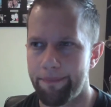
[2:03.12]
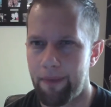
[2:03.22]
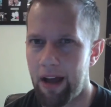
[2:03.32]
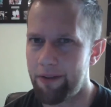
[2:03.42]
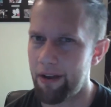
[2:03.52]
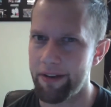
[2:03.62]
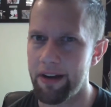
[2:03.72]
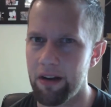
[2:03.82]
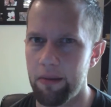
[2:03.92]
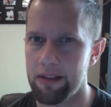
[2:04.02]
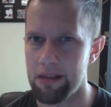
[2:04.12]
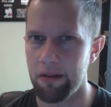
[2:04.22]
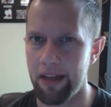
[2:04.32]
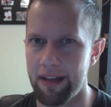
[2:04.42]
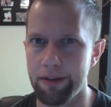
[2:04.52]
I'd rather hear about some of
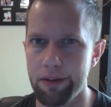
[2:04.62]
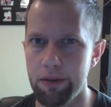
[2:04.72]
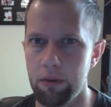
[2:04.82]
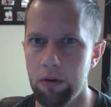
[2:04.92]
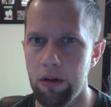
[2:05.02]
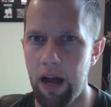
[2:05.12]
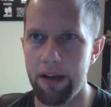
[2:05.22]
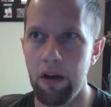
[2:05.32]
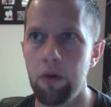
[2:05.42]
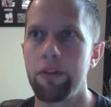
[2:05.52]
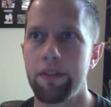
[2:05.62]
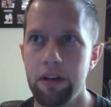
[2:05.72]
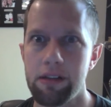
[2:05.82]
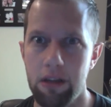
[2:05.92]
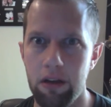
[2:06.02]
that too. I know that
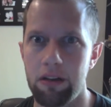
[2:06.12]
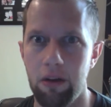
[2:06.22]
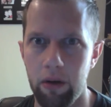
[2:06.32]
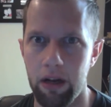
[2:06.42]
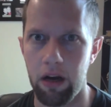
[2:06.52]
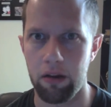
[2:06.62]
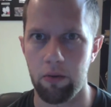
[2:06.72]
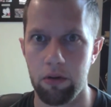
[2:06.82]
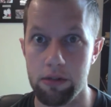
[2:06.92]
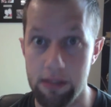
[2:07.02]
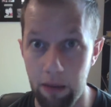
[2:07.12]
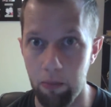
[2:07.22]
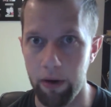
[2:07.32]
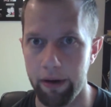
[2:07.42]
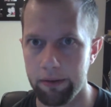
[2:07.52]
there's good going on in the world
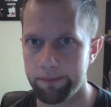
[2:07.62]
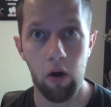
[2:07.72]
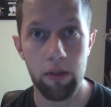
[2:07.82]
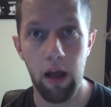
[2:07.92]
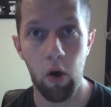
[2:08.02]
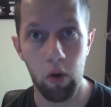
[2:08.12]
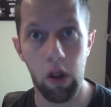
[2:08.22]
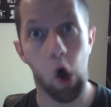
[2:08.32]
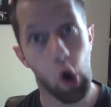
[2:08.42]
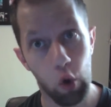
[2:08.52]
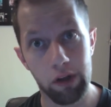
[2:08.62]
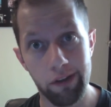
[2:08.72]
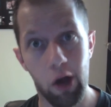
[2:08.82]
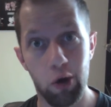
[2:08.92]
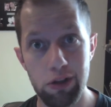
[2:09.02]
somewhere. Oh, and that whole hole in
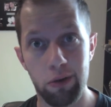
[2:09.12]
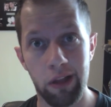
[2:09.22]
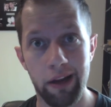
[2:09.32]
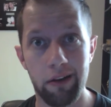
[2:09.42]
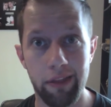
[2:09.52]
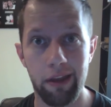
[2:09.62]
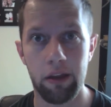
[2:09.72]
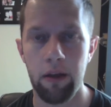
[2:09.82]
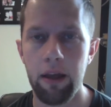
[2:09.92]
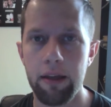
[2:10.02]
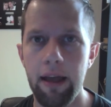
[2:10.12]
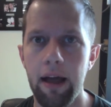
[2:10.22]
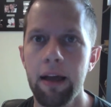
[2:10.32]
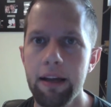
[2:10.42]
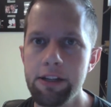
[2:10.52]
the ozone layer thing,
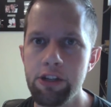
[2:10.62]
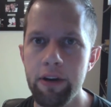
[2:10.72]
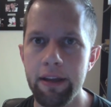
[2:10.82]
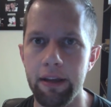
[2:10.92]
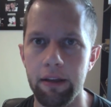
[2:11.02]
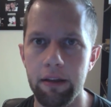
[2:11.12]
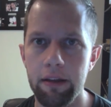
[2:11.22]
yeah, it's shrinking.